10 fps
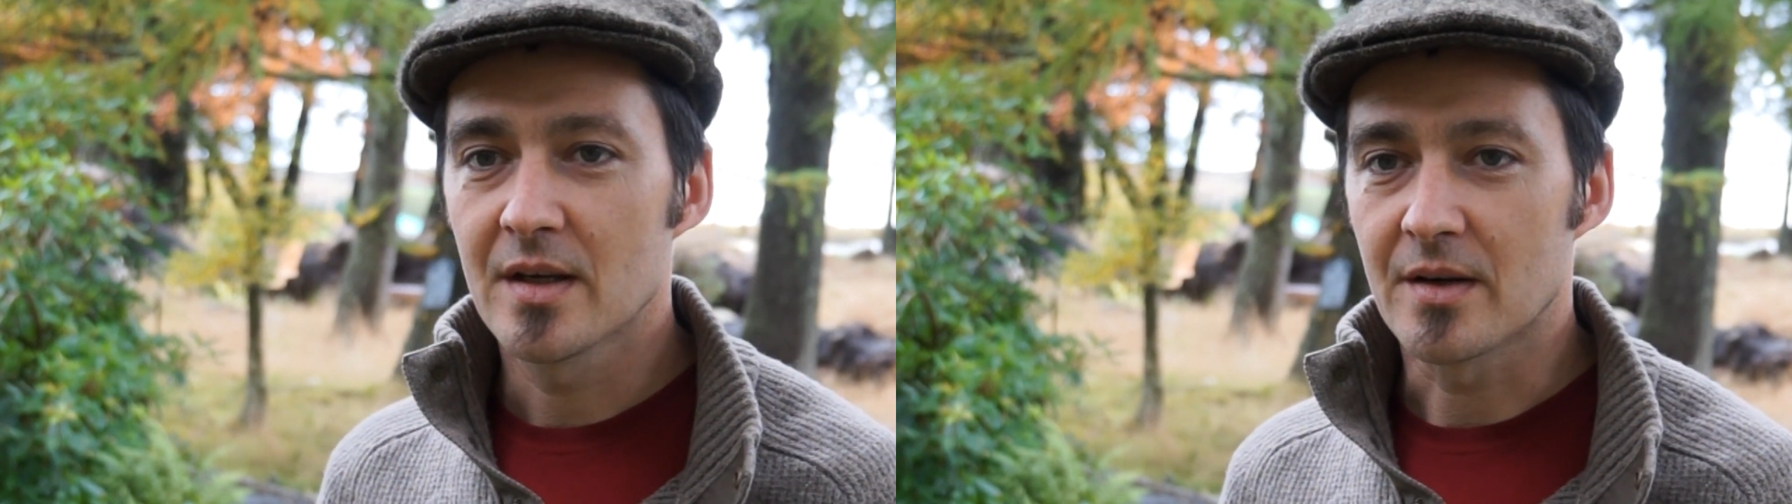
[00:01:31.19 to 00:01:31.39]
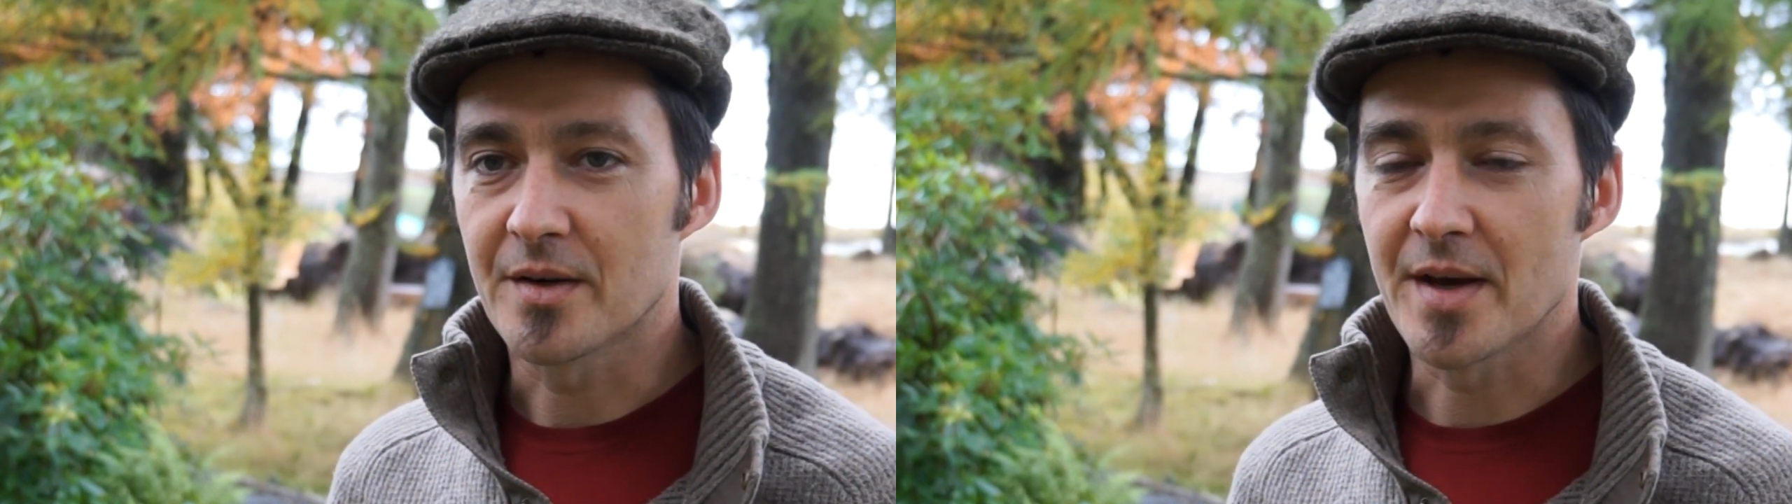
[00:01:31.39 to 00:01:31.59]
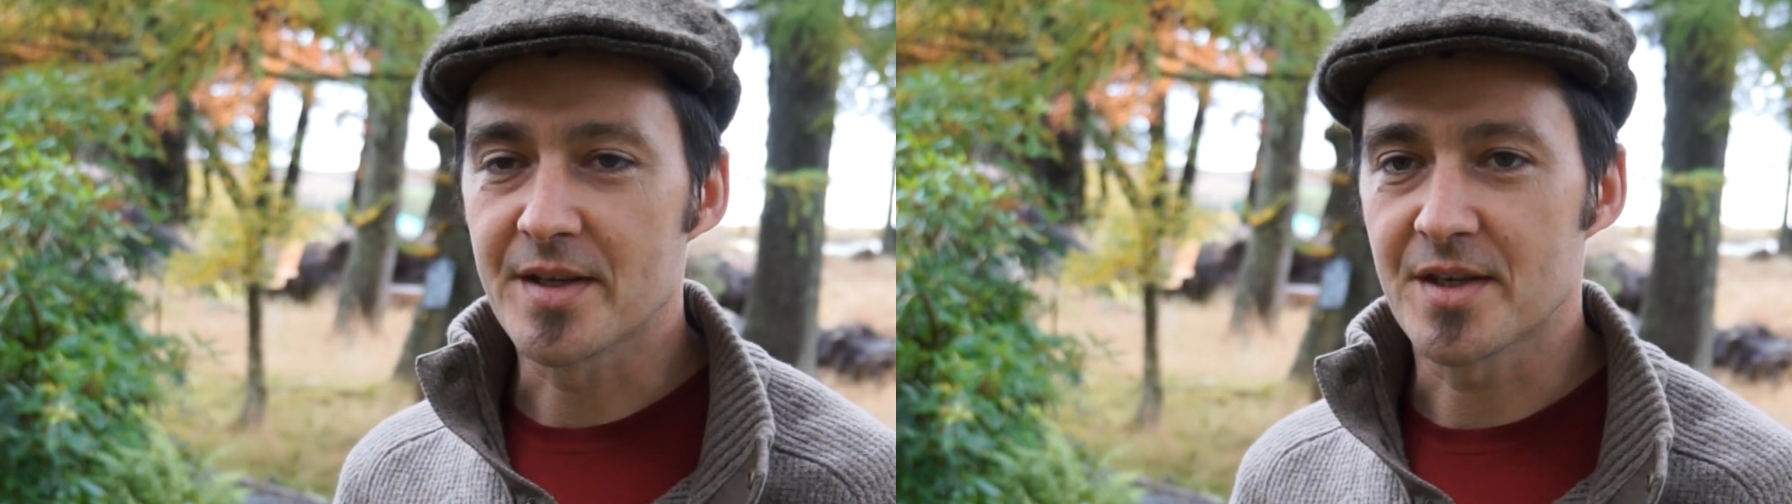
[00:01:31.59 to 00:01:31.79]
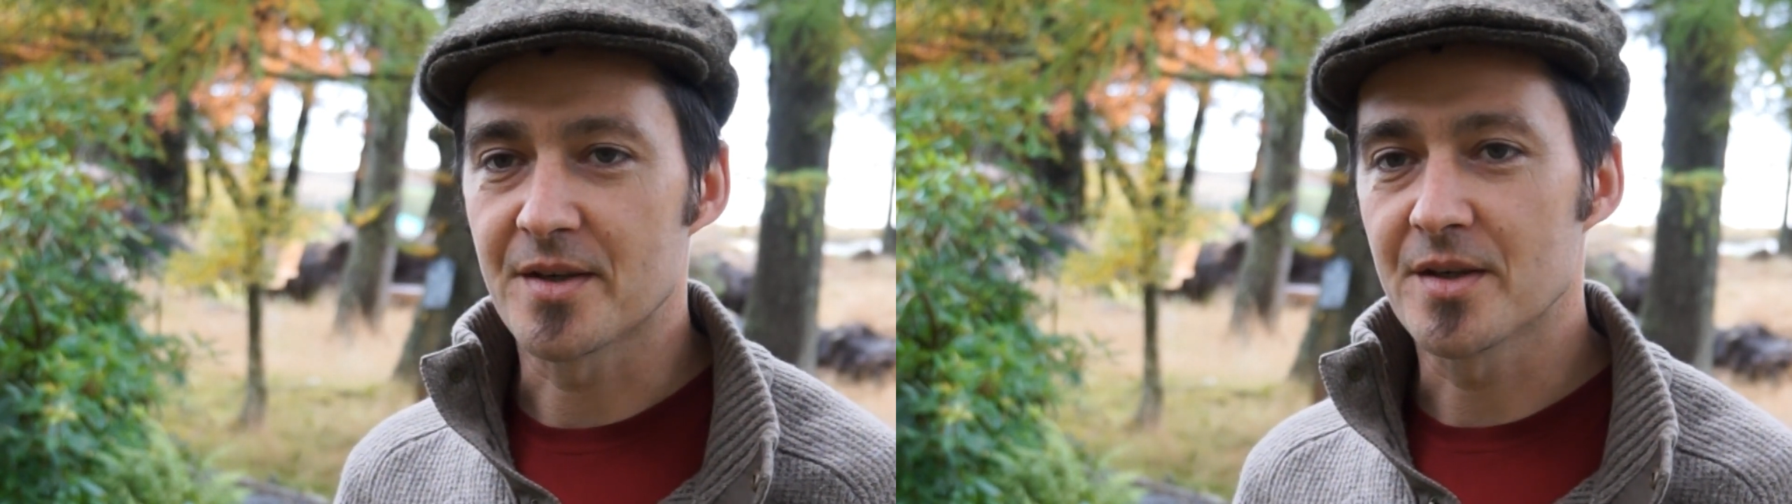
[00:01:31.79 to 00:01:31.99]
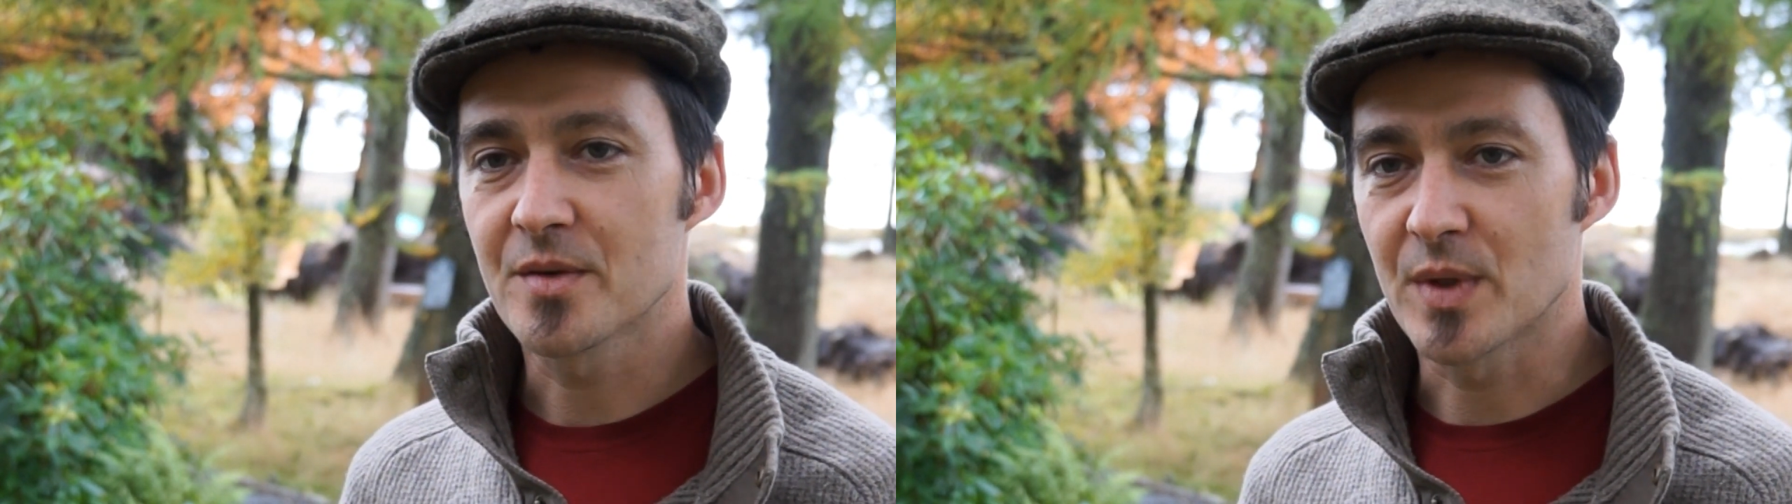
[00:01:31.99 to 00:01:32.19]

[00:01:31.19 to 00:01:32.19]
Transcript: or 9-seater,